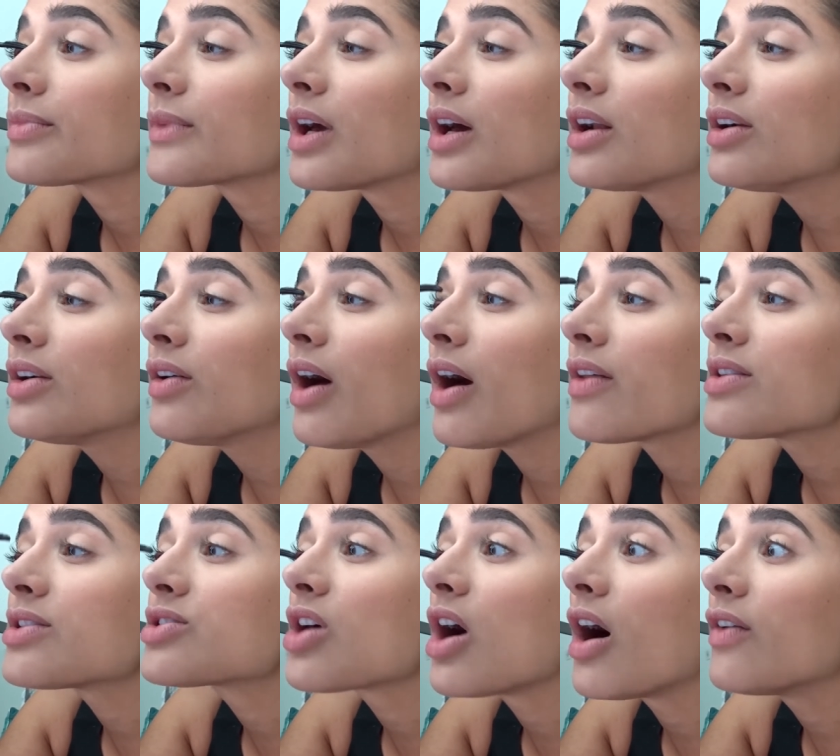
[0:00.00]
I don't know how
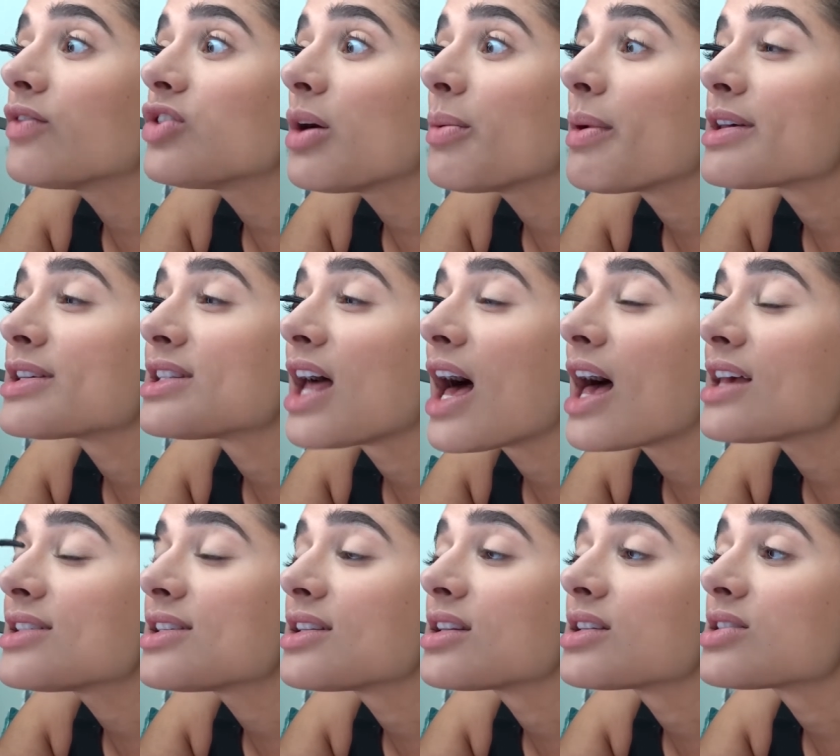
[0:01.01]
this cough drop has
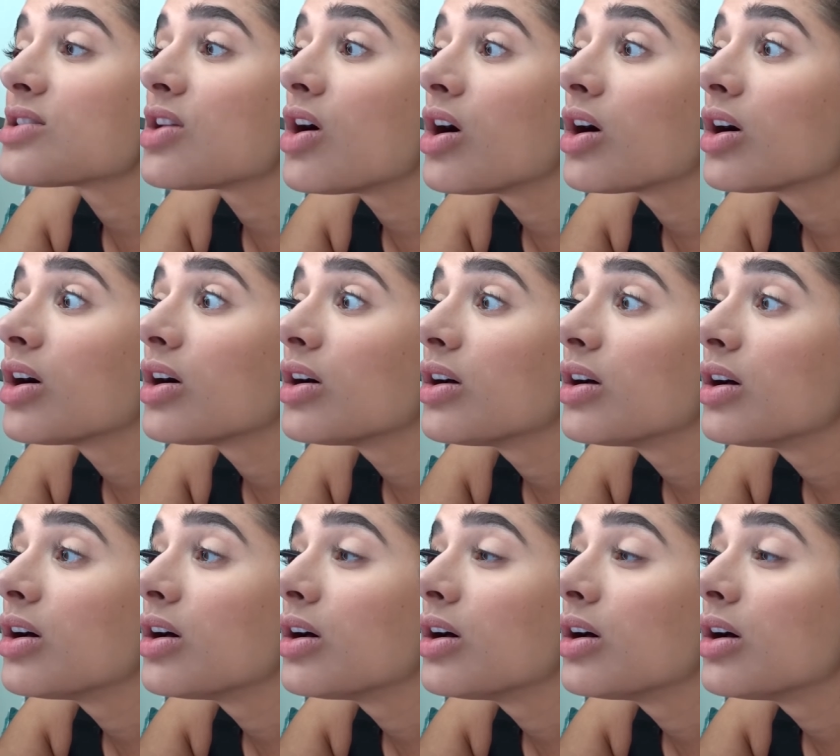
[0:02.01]
lasted this long.
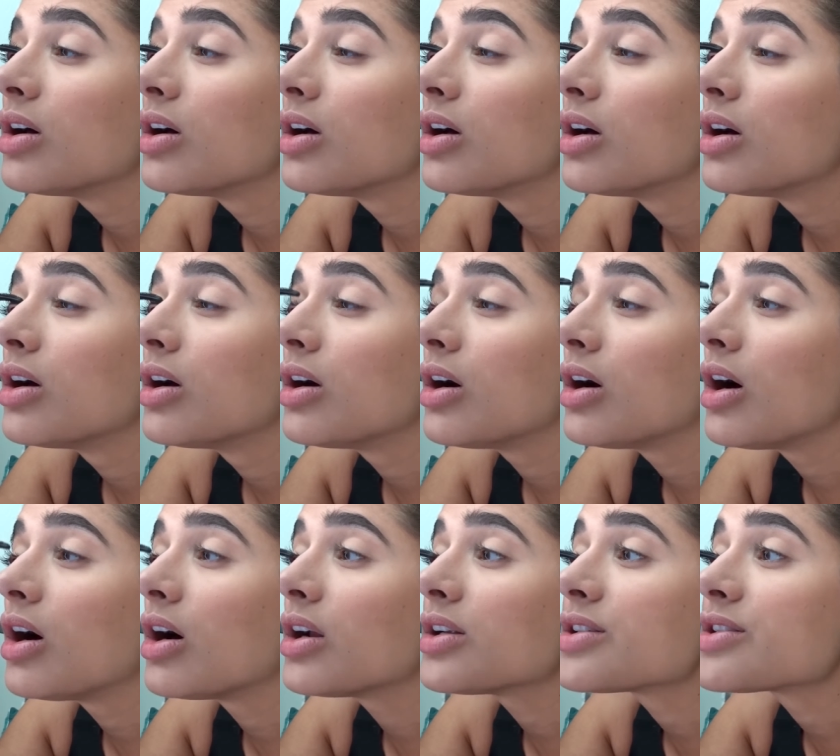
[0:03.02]

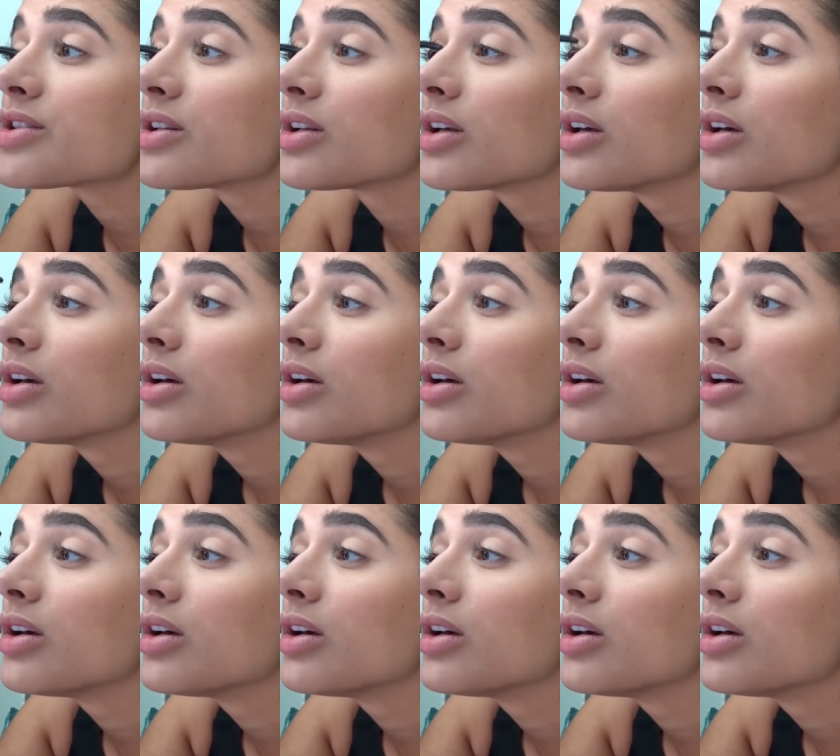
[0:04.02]
Honestly.